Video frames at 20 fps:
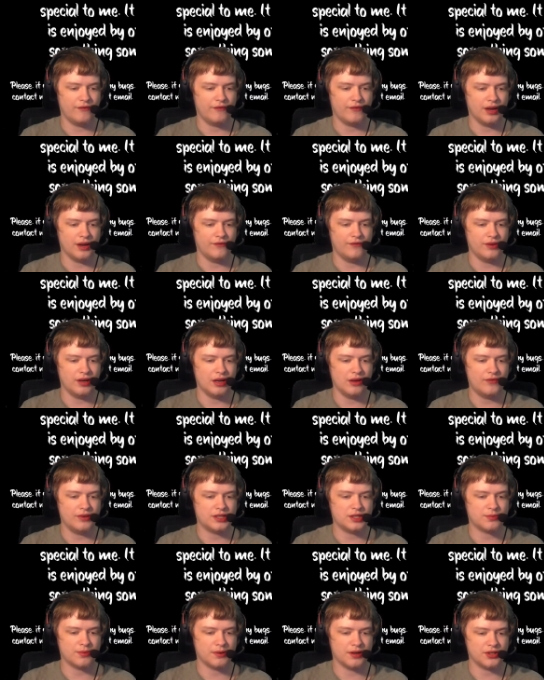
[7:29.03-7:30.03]
if you've
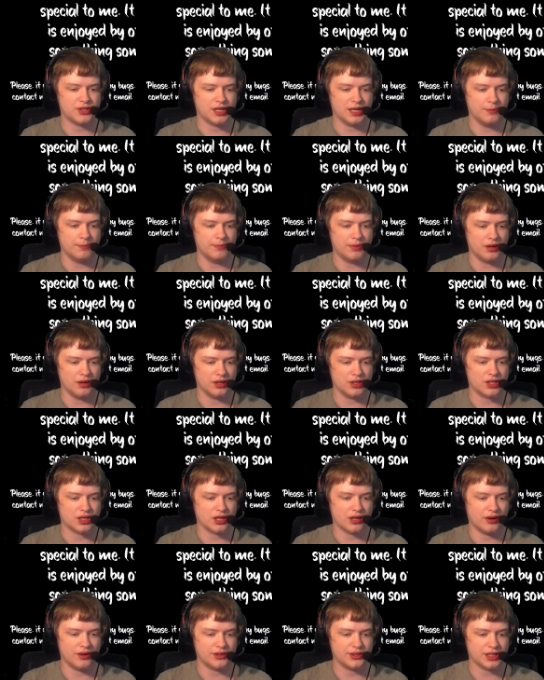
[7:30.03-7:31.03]
experienced any bugs,
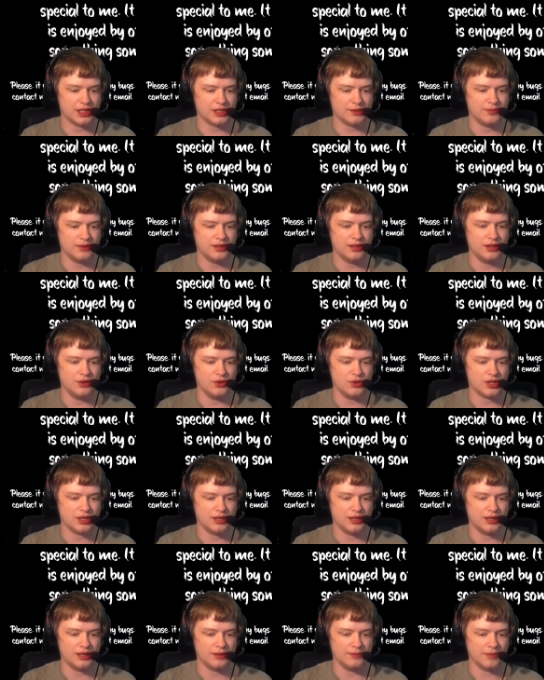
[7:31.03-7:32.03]
contact me
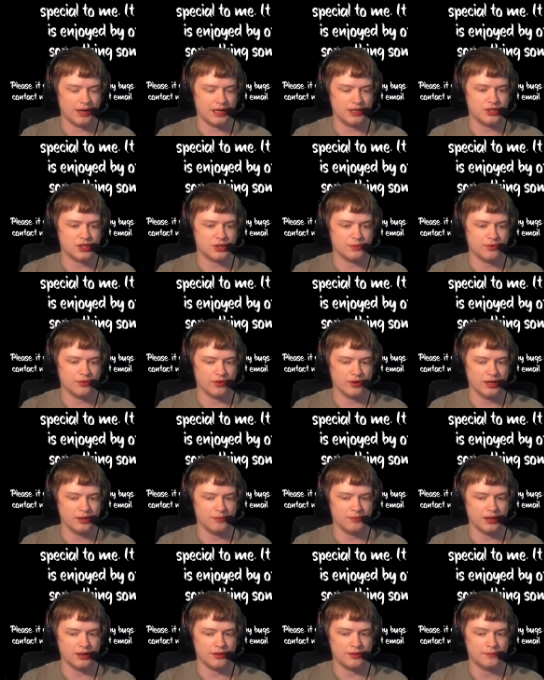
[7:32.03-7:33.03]
using my support
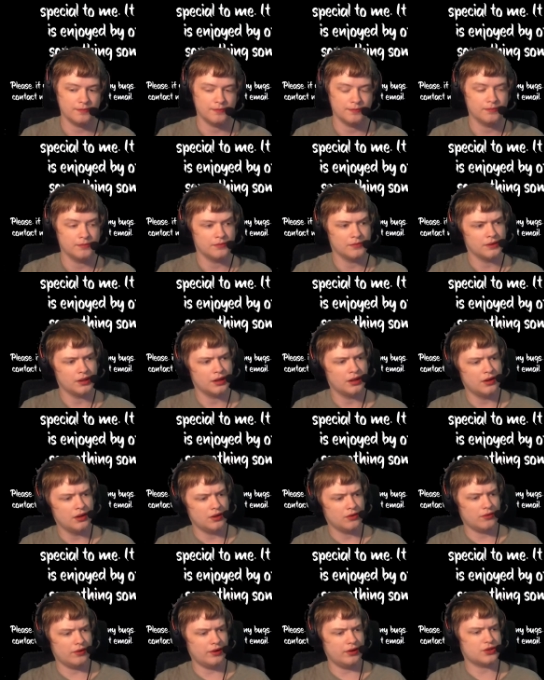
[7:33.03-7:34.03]
email.
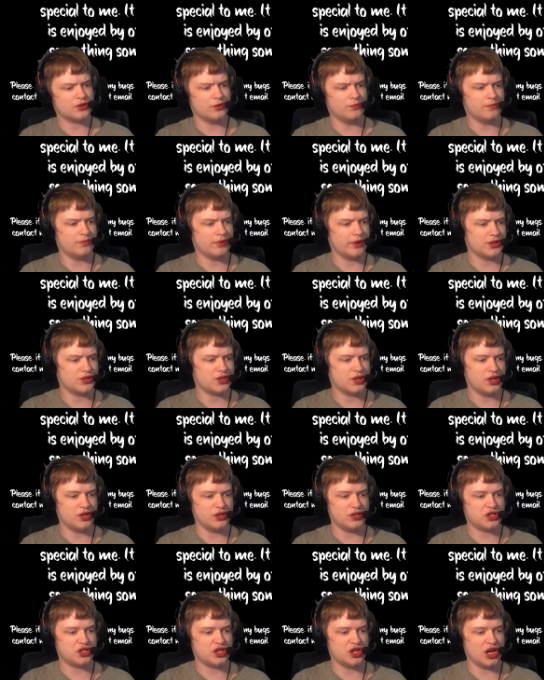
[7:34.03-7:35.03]
Alright, it's going to press
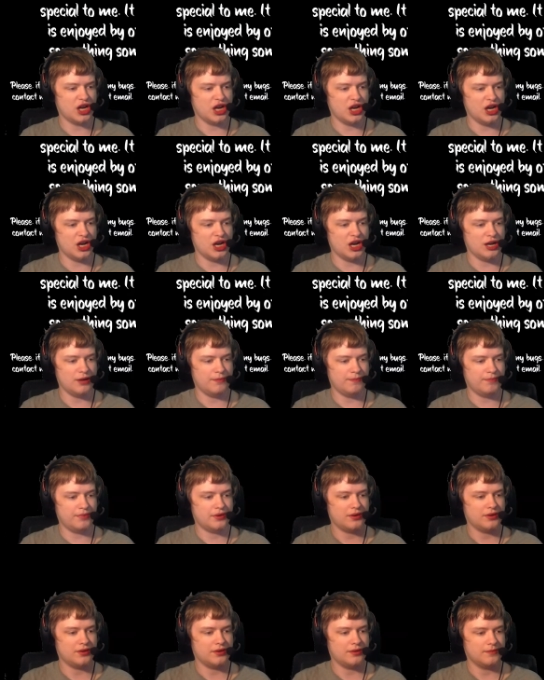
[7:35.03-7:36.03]
escape.
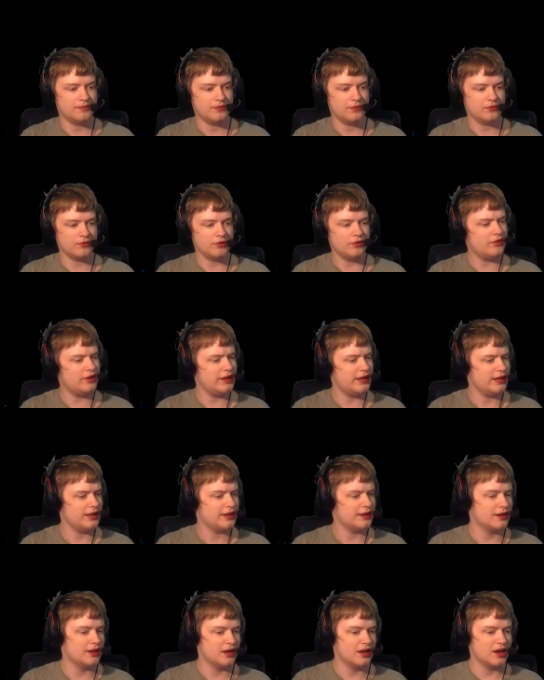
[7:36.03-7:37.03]
Alrighty.
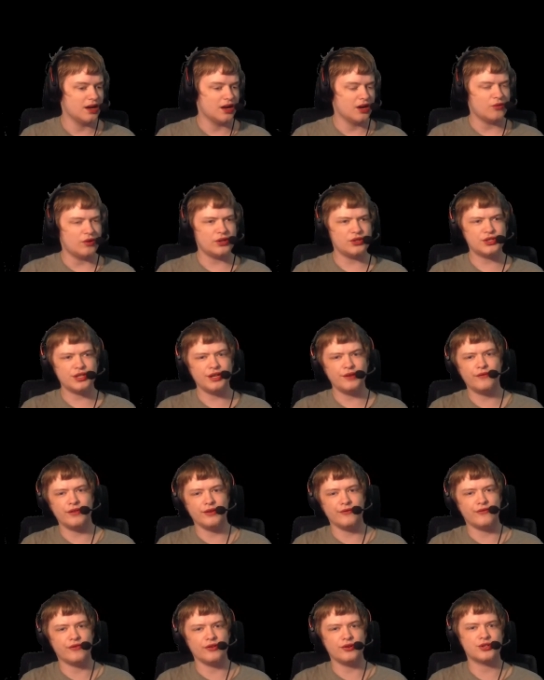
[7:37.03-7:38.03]
Let's see for
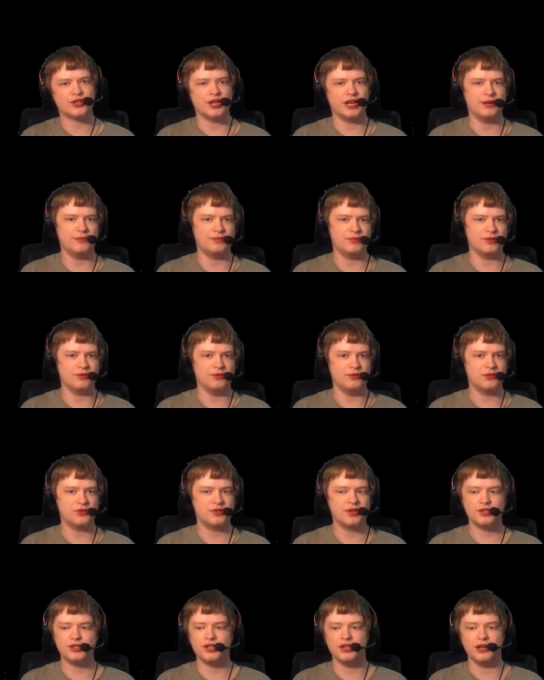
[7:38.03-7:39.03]
your first game, dude. It's
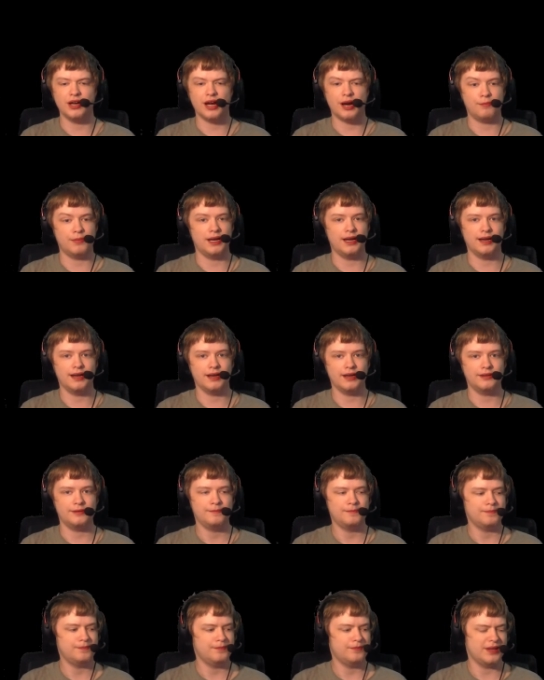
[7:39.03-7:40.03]
actually not bad.
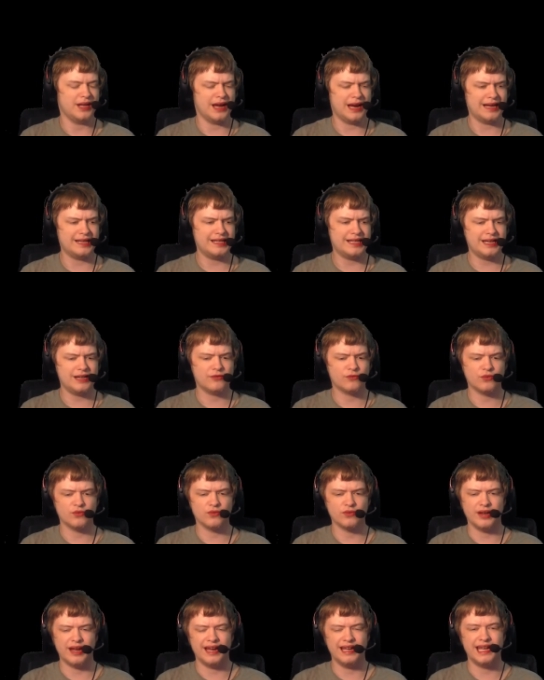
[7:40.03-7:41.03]
And I didn't
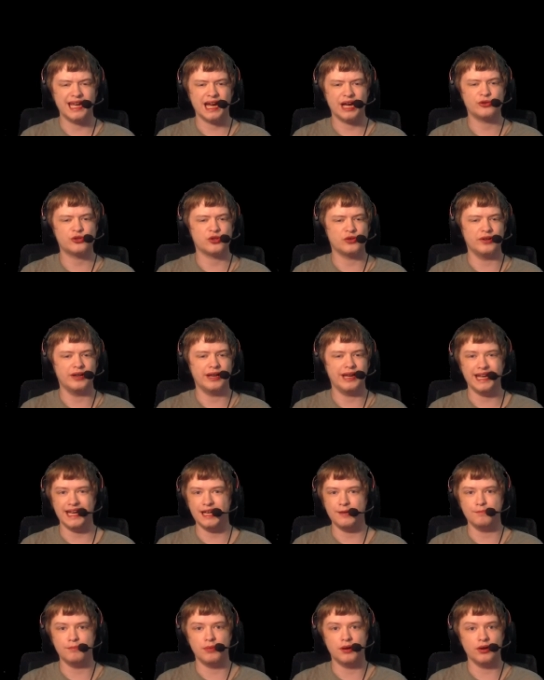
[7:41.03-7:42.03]

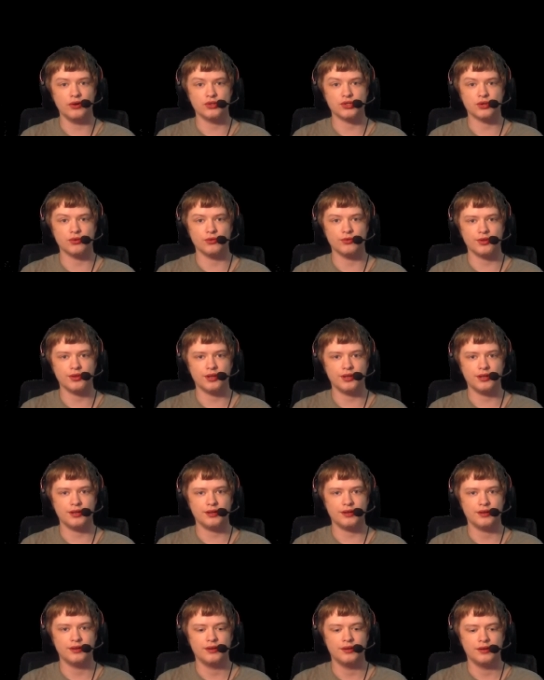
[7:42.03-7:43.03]
countering bugs, I don't
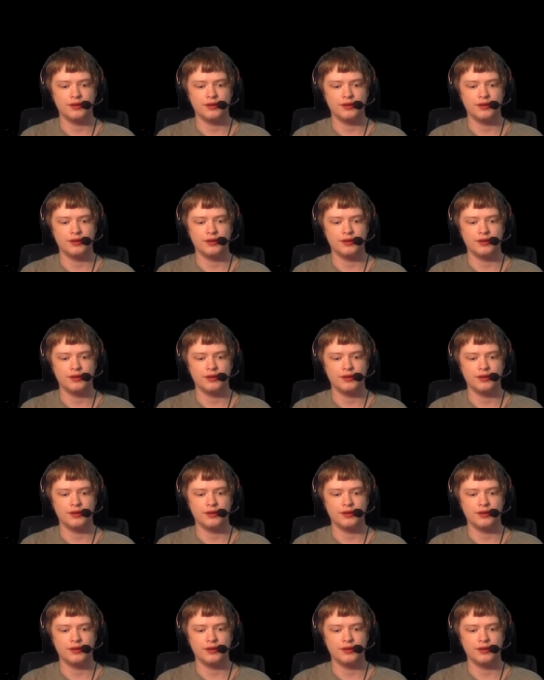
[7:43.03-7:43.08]
think.